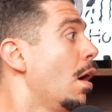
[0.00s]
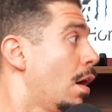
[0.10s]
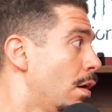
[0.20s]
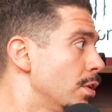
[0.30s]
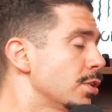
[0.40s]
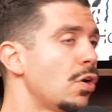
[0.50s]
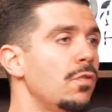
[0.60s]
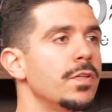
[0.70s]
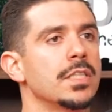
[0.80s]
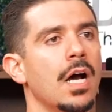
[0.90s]
oh, the
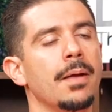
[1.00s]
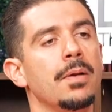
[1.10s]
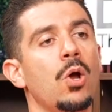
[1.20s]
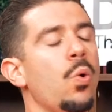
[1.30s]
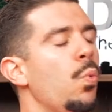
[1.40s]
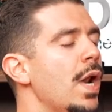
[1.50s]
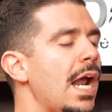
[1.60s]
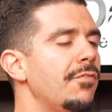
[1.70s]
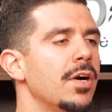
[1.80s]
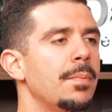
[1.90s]
stove is on,
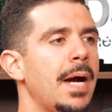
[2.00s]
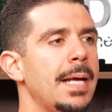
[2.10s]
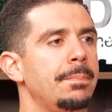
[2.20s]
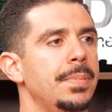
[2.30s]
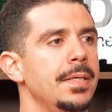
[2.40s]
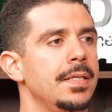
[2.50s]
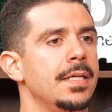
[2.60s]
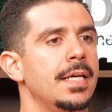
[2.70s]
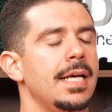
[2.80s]
whatever it might be.